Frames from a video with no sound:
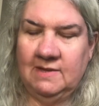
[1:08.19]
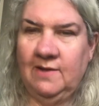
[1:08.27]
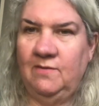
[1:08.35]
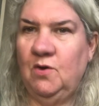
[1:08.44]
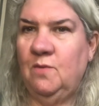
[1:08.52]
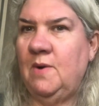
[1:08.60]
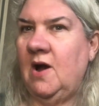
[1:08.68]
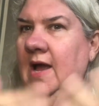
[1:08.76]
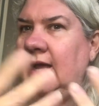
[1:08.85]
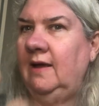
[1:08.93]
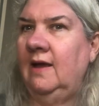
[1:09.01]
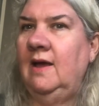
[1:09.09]
So if you're
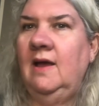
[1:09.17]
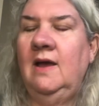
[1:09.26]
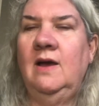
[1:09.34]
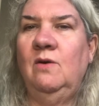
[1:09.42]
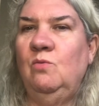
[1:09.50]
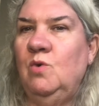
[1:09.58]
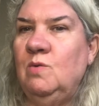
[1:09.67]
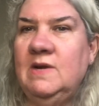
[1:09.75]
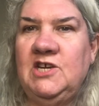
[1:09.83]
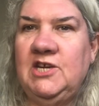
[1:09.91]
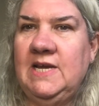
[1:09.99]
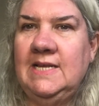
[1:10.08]
buying
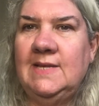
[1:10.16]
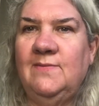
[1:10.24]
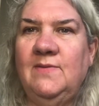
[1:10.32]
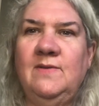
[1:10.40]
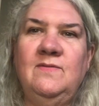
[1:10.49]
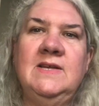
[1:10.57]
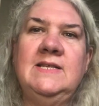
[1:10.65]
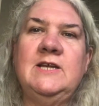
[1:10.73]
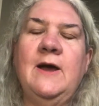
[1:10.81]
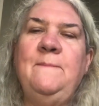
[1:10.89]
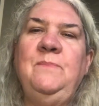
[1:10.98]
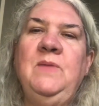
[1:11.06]
Woolworths shares for the first
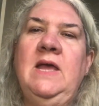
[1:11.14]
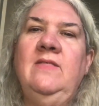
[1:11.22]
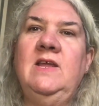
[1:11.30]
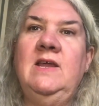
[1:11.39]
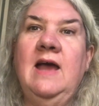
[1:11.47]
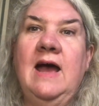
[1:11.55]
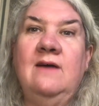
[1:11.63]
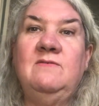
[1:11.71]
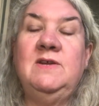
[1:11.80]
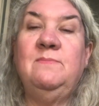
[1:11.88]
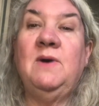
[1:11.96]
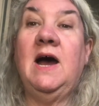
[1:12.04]
time, then you have
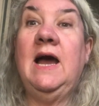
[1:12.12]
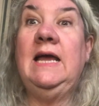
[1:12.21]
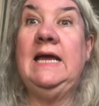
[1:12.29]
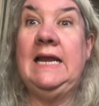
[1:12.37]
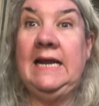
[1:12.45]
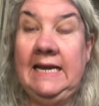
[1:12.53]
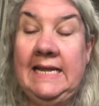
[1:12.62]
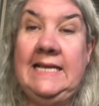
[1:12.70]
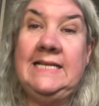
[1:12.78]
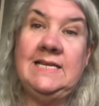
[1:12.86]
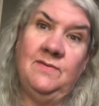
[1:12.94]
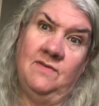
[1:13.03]
to buy at
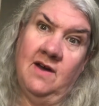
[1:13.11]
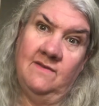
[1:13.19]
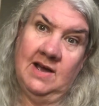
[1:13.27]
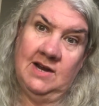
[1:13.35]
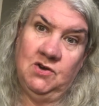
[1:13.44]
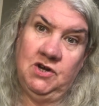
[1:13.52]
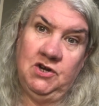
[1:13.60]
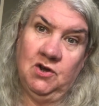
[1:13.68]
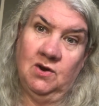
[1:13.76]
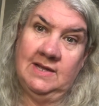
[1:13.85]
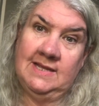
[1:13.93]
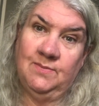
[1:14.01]
least
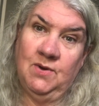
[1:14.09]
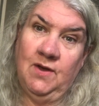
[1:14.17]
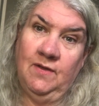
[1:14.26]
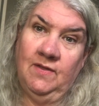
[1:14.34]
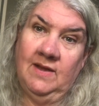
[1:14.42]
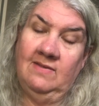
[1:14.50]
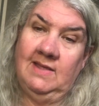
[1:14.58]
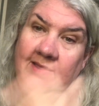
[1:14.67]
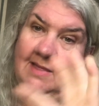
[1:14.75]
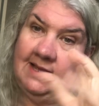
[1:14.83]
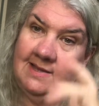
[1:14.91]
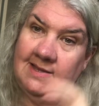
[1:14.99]
$500 worth, and
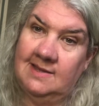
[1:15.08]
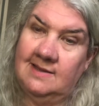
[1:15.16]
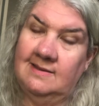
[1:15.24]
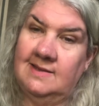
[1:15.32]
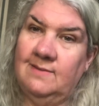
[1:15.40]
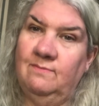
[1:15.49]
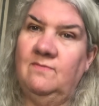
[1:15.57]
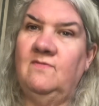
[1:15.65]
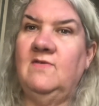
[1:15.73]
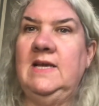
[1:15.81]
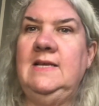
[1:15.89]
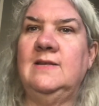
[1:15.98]
then there's some
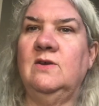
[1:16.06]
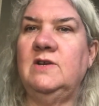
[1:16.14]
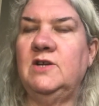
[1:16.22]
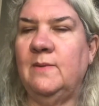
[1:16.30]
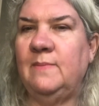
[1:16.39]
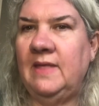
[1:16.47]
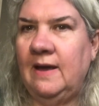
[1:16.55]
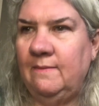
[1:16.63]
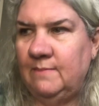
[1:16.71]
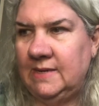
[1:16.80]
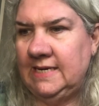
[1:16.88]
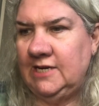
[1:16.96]
fees on top of
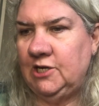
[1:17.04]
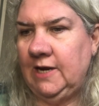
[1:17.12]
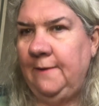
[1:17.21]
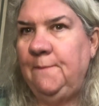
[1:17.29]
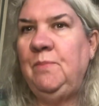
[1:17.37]
that potentially.